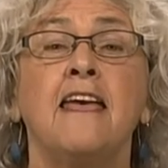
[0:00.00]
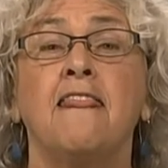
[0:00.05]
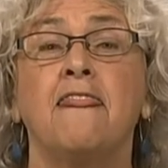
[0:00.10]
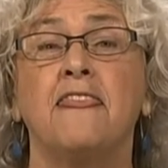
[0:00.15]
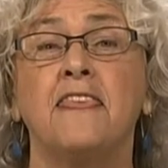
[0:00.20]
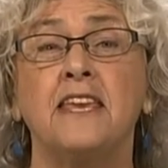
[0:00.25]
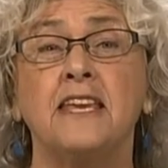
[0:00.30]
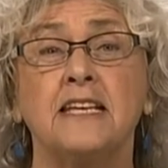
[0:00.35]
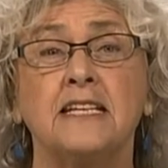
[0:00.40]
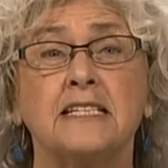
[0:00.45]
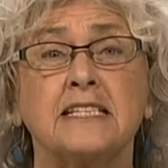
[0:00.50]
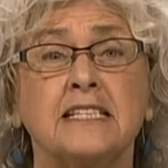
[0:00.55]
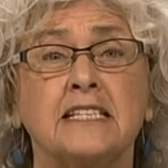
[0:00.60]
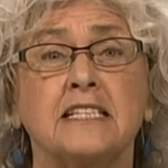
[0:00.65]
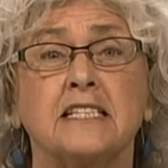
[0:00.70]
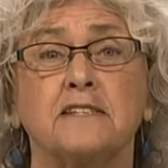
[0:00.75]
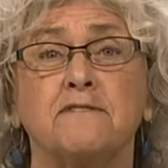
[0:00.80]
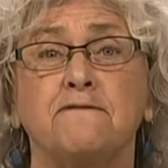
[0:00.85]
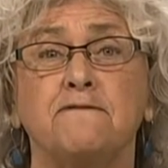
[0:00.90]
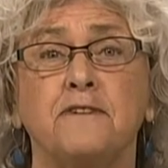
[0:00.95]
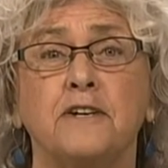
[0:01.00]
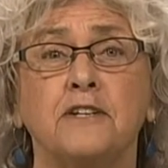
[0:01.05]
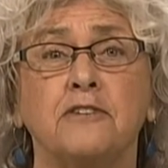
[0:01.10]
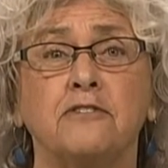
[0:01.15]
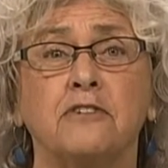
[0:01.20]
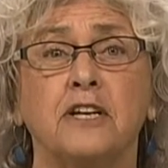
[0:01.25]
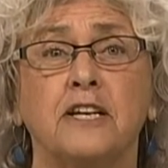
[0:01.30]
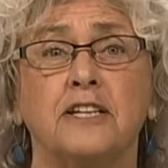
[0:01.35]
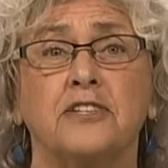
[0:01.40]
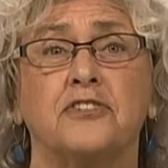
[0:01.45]
This is a
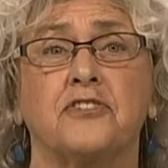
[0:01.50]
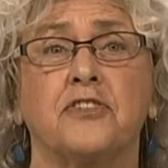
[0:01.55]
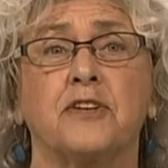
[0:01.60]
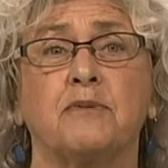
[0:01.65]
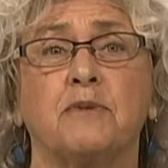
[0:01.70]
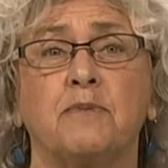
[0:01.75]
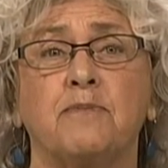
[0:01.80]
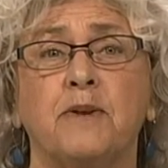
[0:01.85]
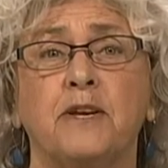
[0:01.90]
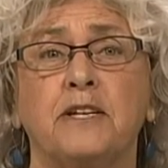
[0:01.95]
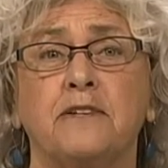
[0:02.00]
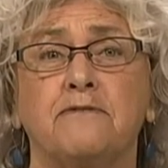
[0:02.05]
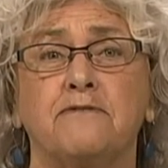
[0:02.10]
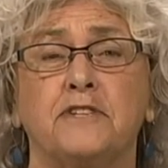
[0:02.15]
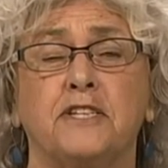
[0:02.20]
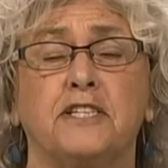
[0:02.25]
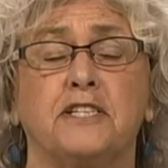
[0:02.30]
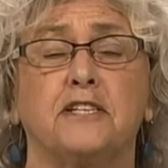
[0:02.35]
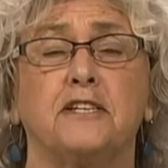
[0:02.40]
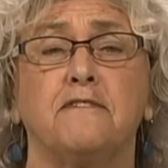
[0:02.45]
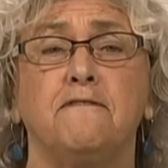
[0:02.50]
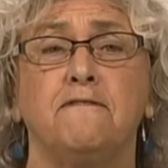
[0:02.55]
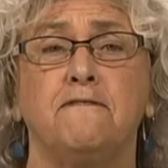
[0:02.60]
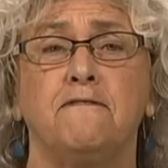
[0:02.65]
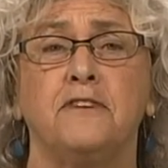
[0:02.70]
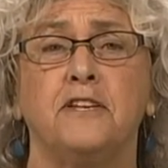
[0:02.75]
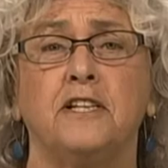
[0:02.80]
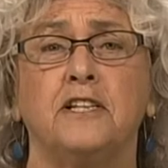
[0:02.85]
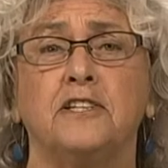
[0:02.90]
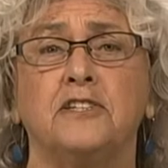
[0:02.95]
fundraiser that will benefit
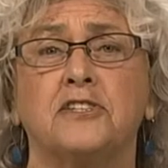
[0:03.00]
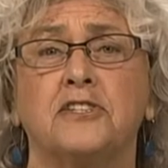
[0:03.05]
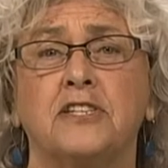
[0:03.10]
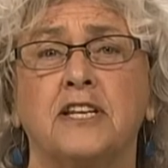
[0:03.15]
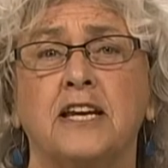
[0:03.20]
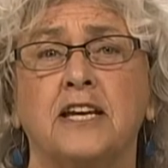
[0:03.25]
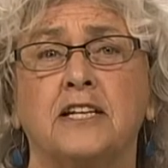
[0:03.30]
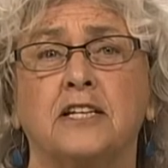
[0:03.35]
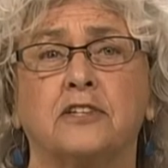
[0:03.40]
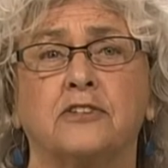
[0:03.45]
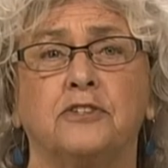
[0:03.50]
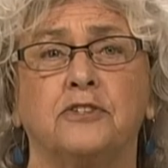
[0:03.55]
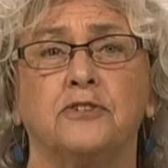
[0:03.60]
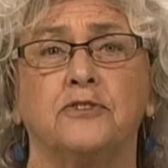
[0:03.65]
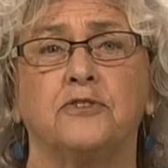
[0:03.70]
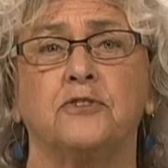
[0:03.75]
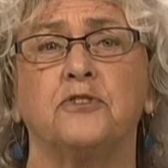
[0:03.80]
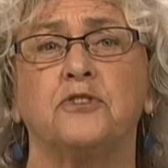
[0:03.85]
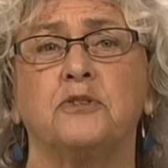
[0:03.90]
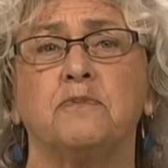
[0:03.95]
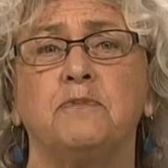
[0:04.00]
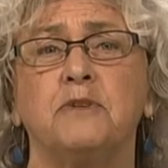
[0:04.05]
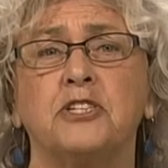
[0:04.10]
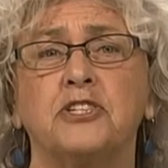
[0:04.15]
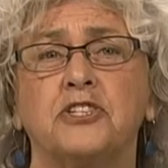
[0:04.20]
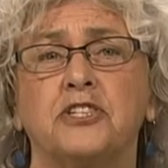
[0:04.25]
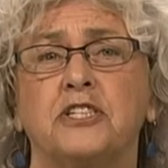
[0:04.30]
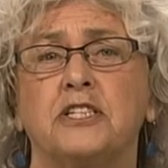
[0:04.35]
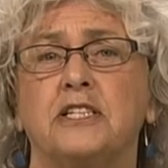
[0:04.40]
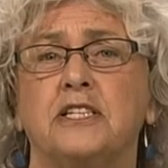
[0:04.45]
Village Santa Cruz, whose
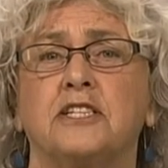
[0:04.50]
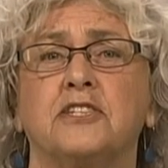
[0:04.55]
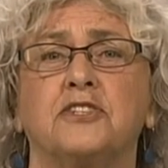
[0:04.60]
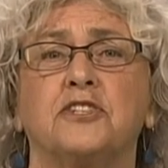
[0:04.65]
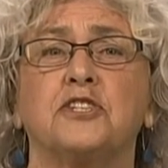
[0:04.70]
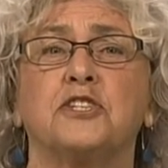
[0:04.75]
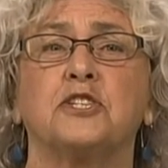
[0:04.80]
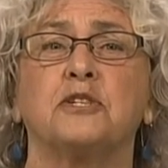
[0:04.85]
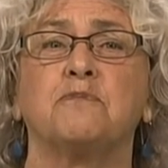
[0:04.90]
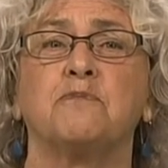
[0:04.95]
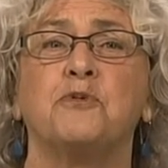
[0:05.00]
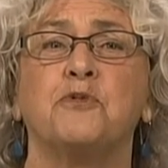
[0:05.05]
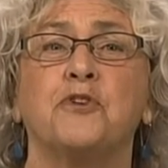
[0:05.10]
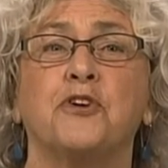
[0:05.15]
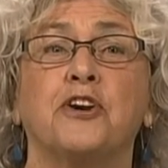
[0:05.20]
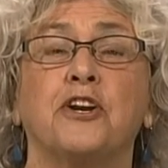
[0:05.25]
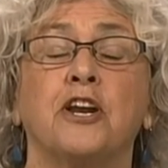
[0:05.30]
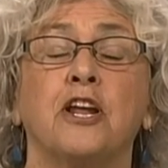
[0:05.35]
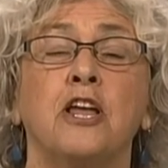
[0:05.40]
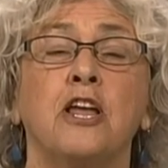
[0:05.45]
mission is to support